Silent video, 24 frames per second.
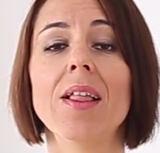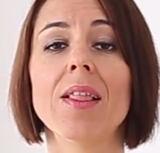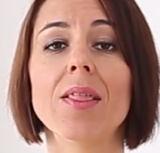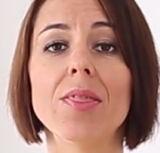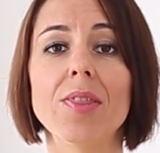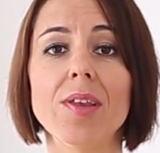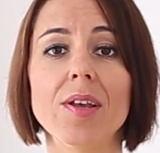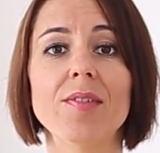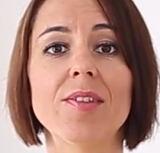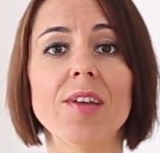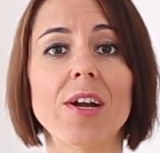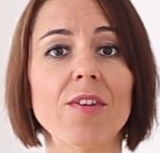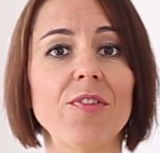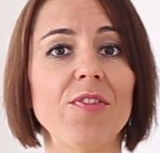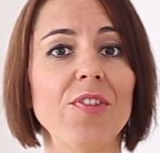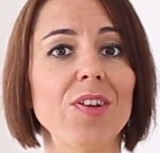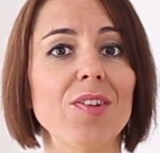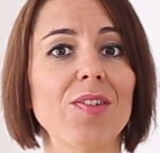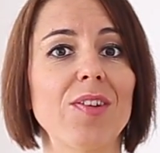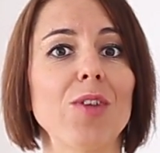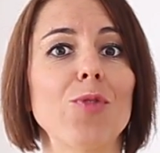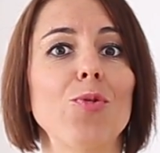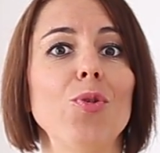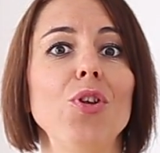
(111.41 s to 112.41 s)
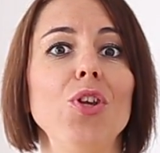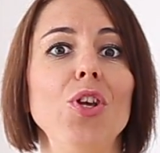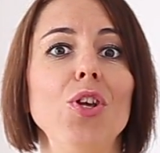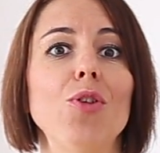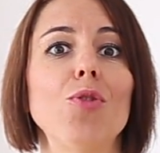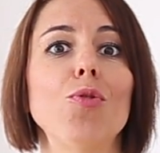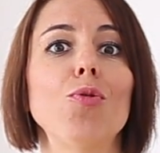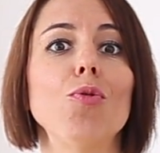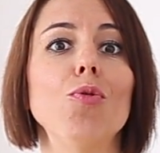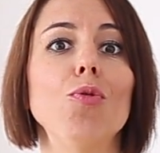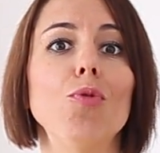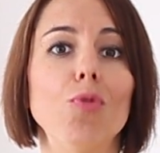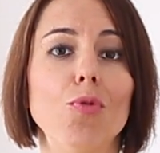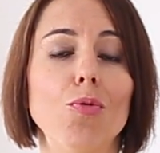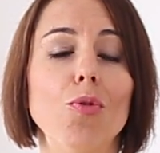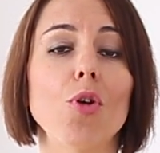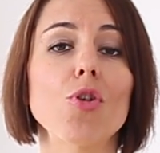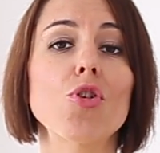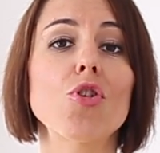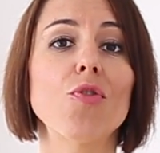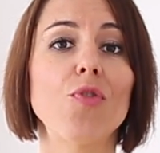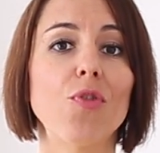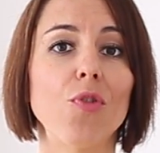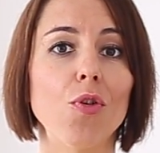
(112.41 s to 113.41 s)
These are things that we need to
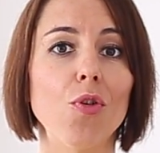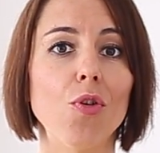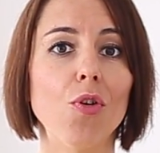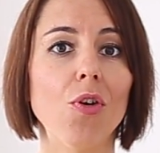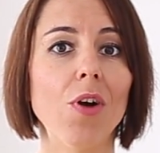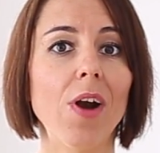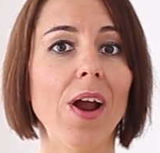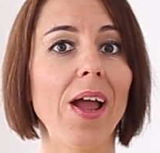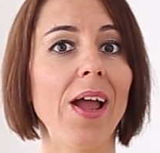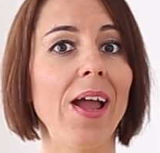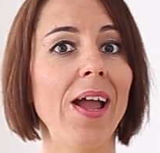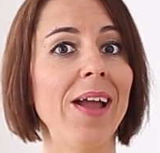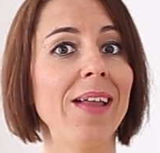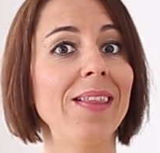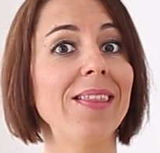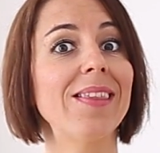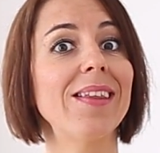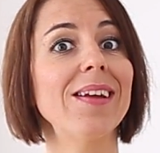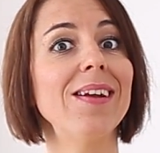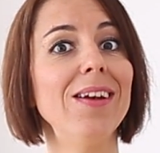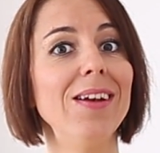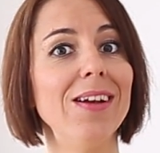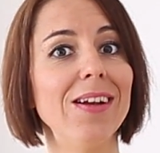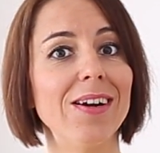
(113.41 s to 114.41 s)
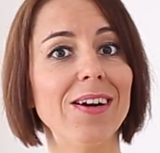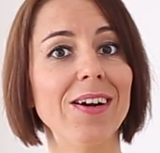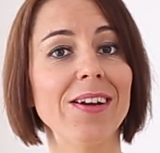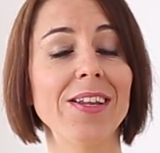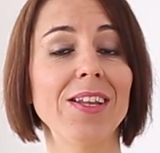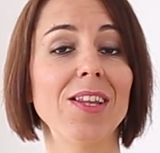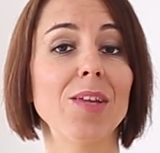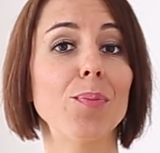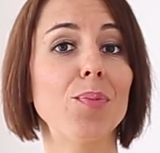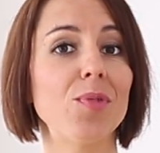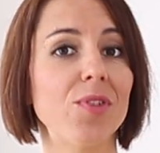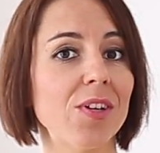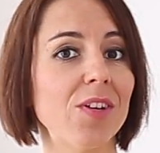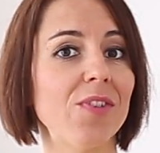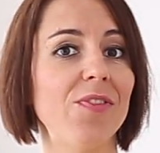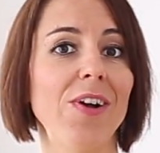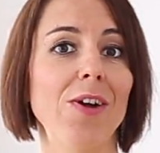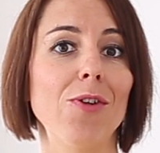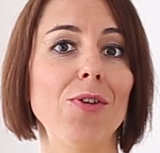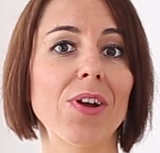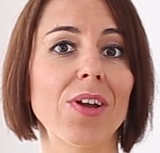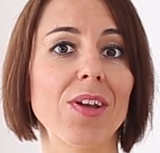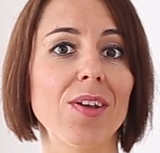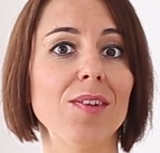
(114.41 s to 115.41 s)
watch for and learn and observe
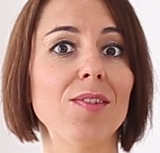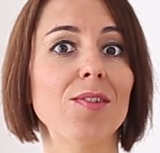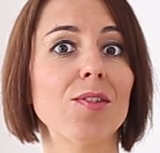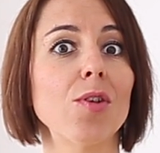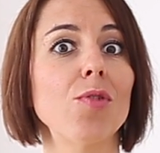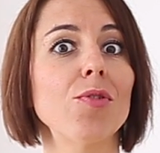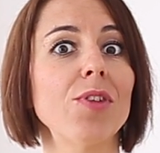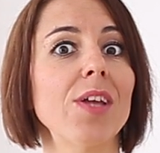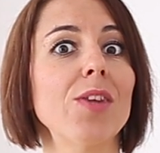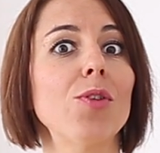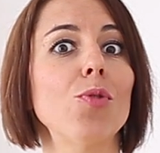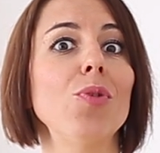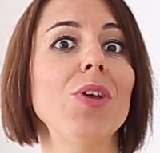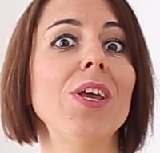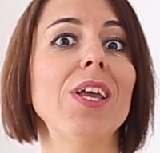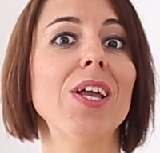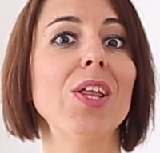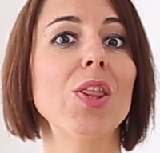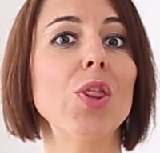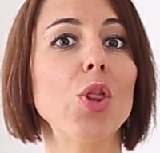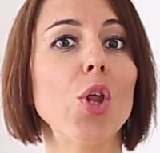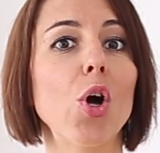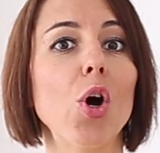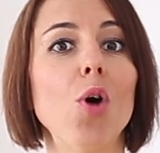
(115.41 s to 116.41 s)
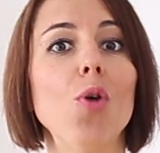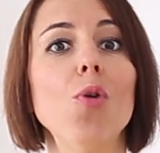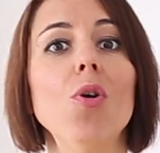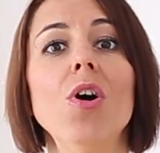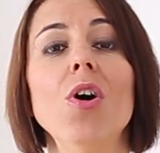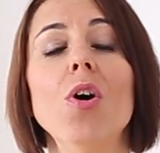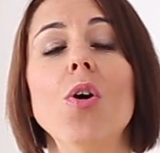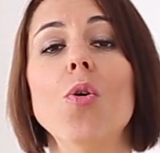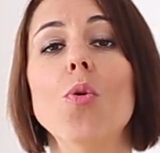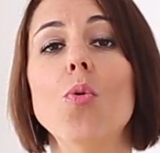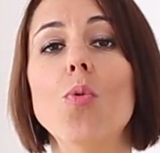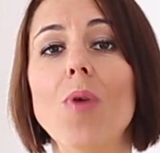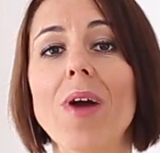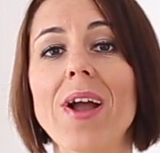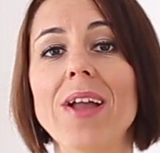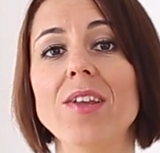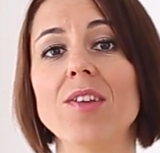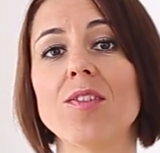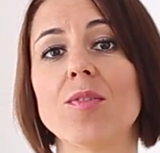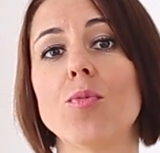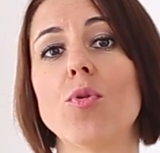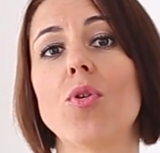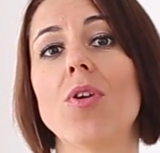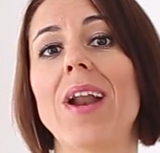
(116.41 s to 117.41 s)
our kids so that we can know when
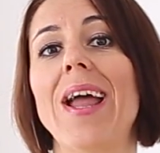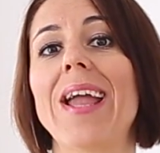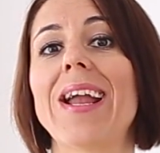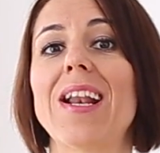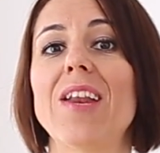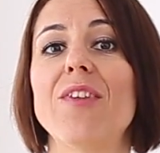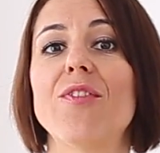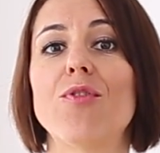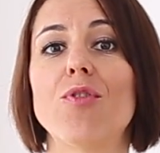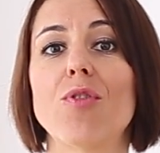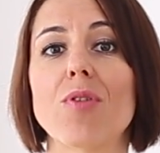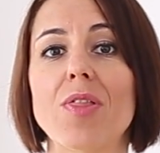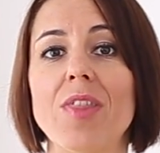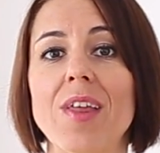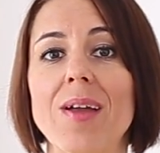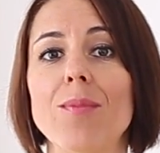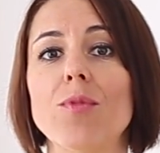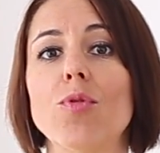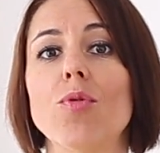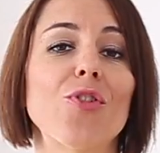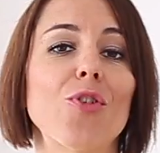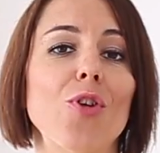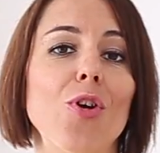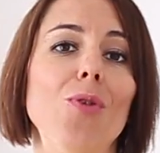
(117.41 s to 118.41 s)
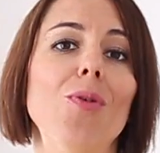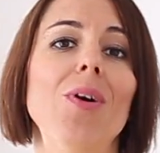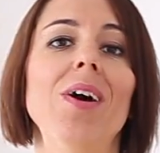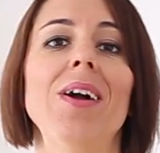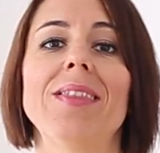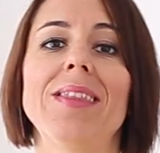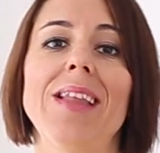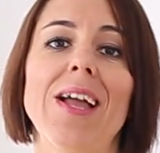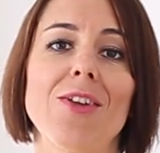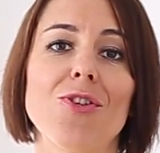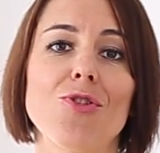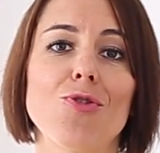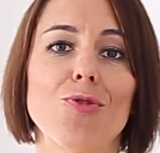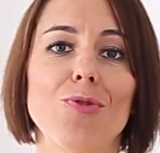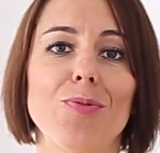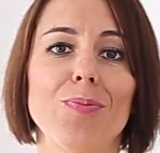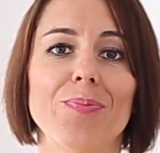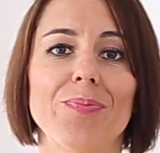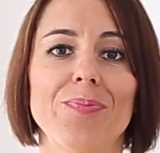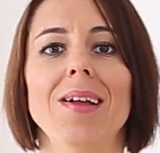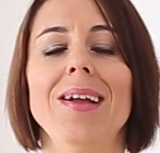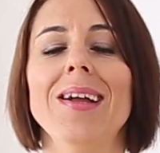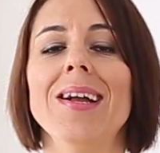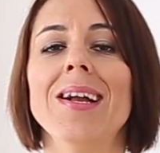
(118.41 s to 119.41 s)
is more likely for them to throw a tantrum.
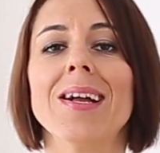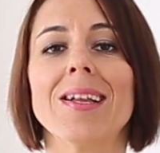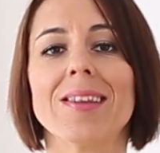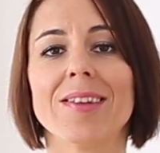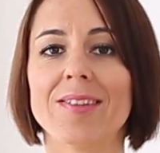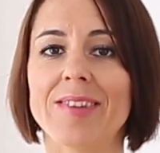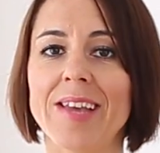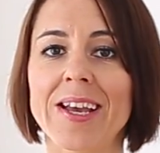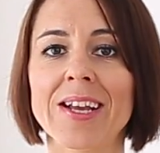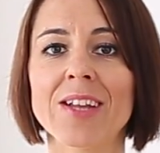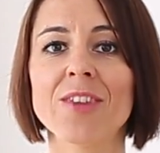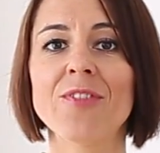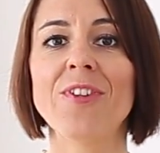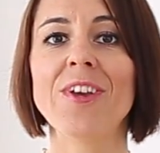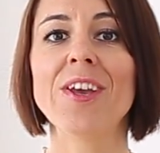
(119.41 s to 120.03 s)
The second